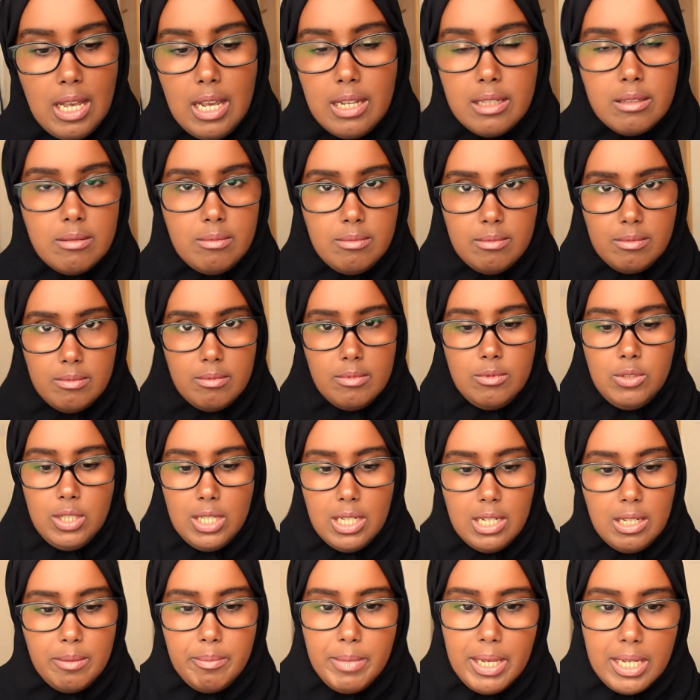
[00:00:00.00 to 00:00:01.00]
I
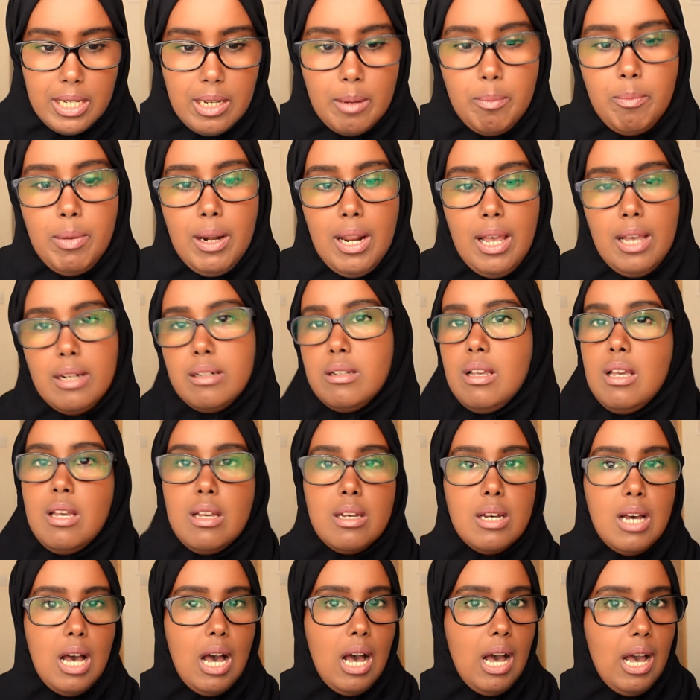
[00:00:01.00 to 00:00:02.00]
really make a plan.
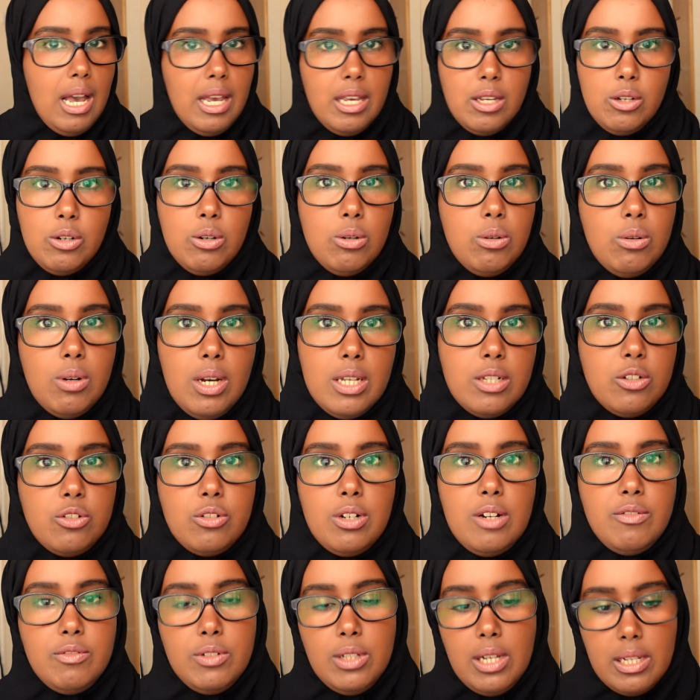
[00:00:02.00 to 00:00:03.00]
I go and
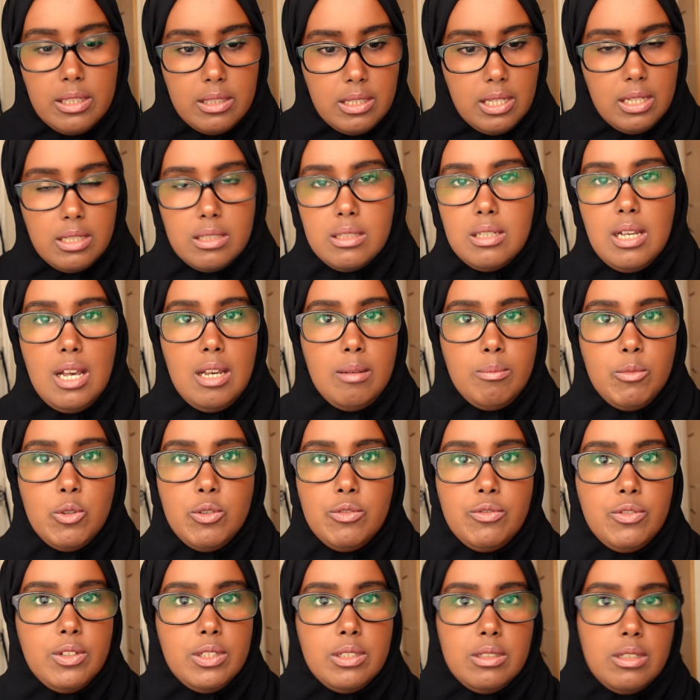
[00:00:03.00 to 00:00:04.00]
travel. I take time
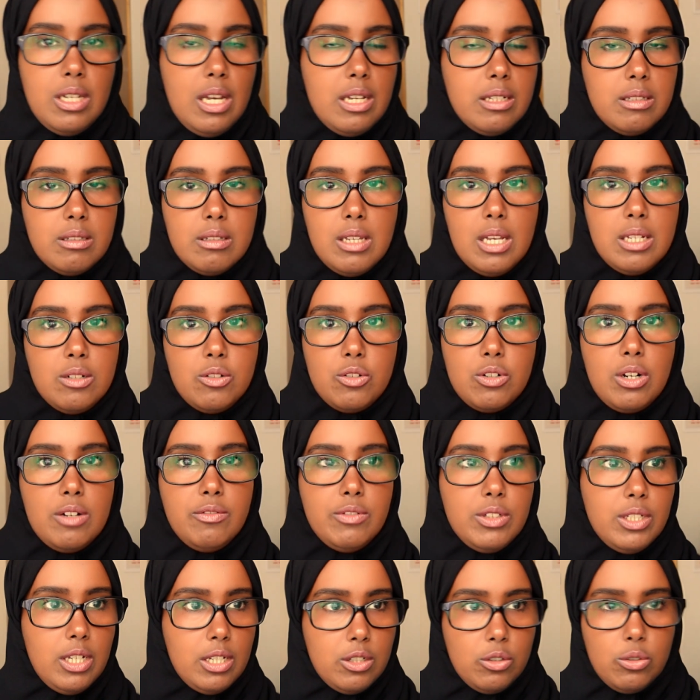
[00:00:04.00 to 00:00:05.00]
off and, and, and
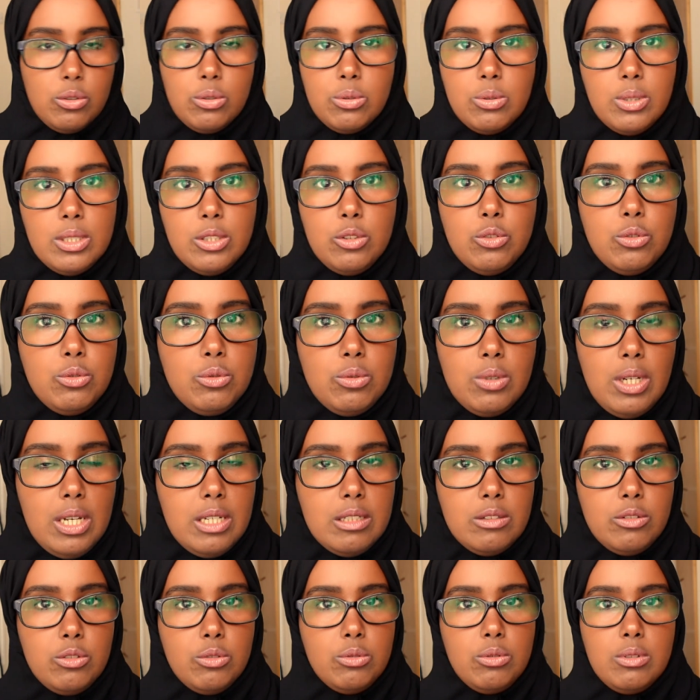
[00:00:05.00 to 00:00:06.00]
travel and go and do
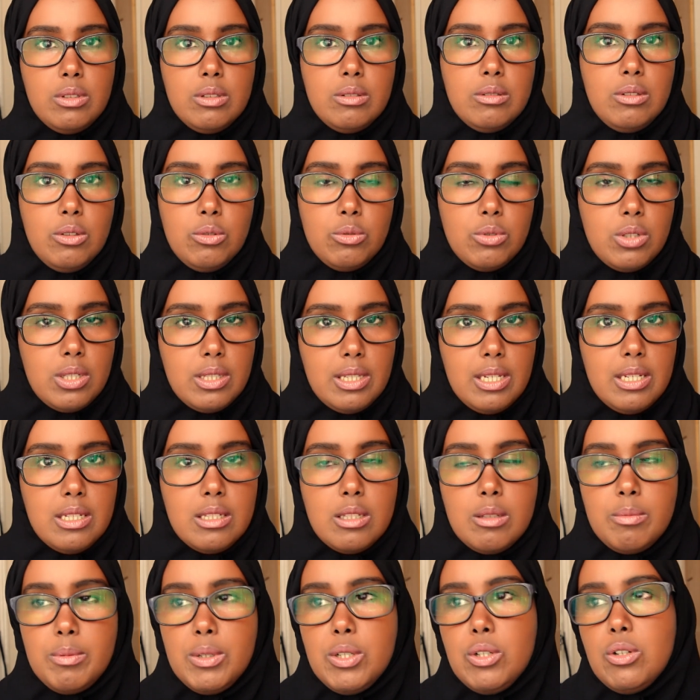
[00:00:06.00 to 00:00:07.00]
and do those
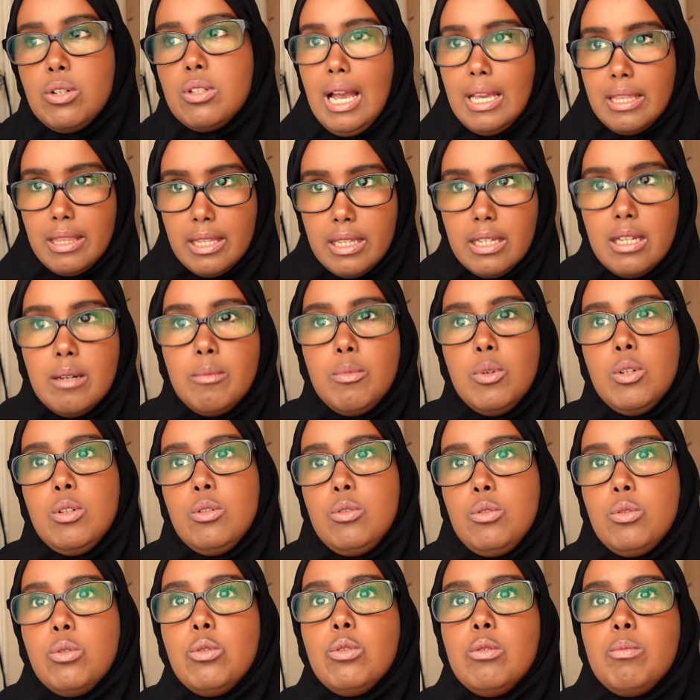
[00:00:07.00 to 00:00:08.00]
things, because I think I'm going
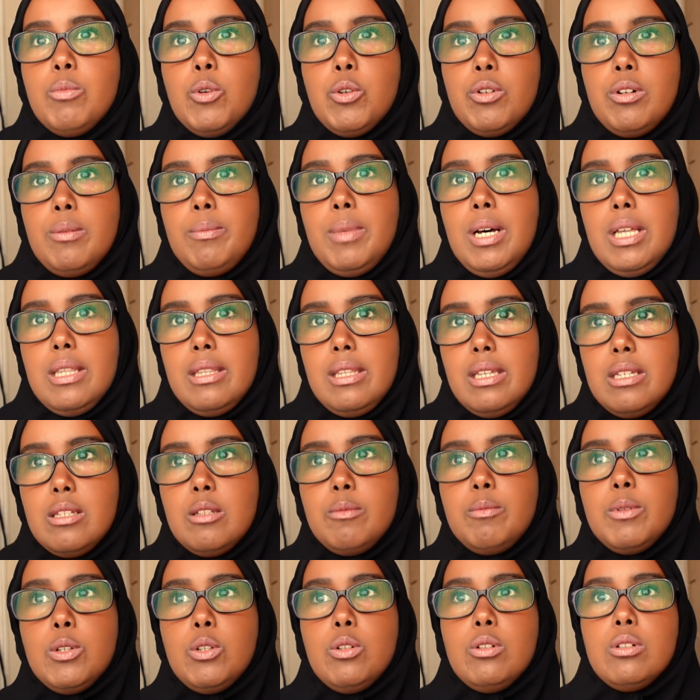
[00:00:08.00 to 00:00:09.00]
to talk more about
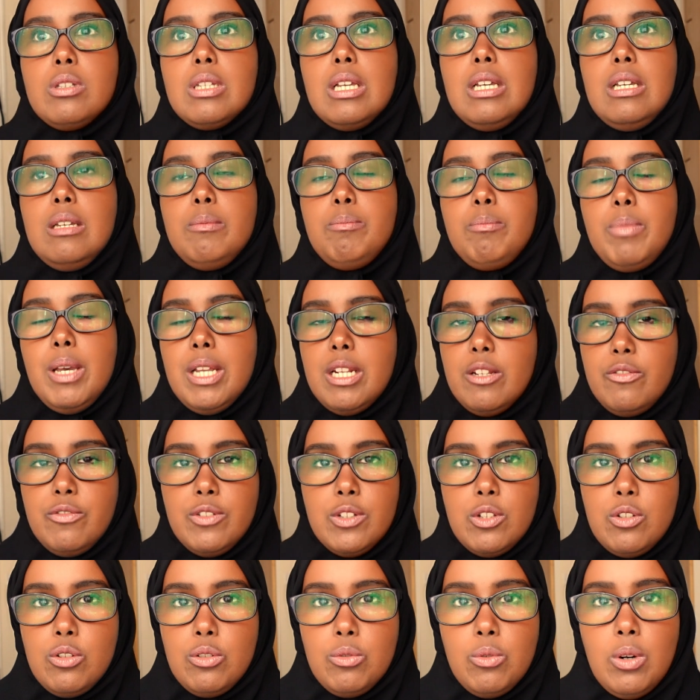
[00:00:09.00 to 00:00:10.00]
this, because it
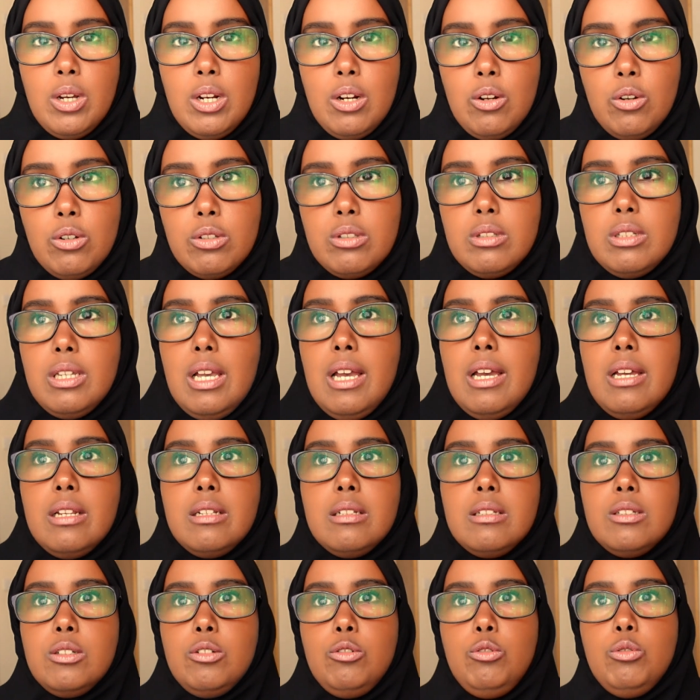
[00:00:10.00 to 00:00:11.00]
benefits you a lot,
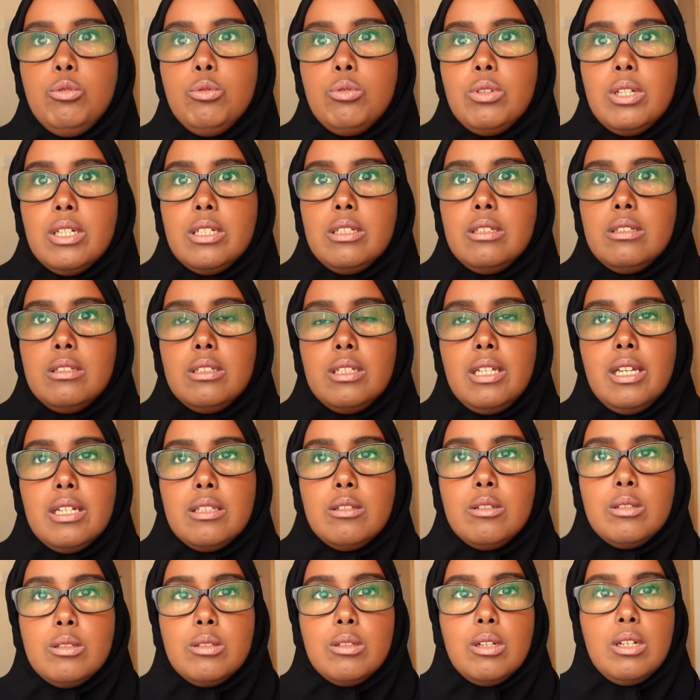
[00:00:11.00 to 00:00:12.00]
and you can get